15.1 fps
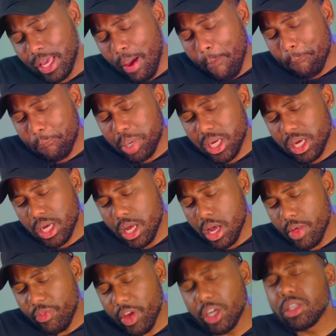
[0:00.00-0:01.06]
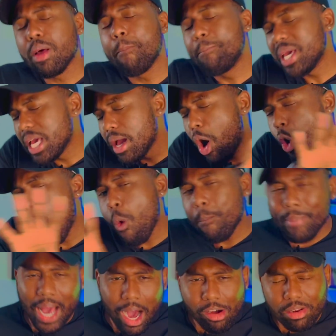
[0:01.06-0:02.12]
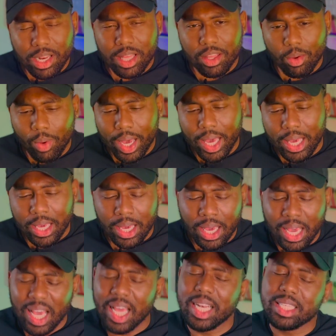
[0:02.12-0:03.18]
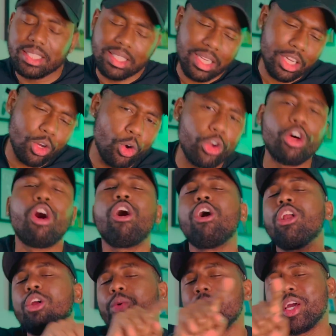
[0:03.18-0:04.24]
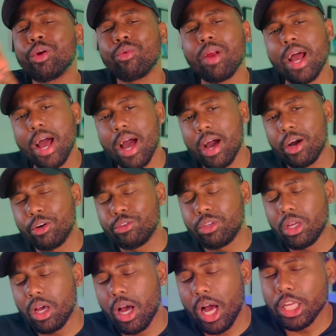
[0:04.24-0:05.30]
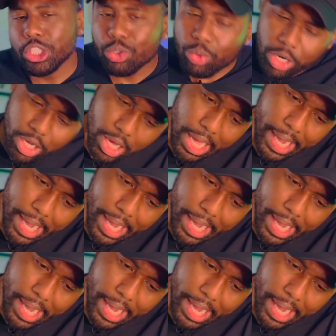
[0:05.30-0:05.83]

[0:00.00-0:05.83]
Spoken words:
but there's a big old mountain in the way, and instead of going all the way around, I just want to kind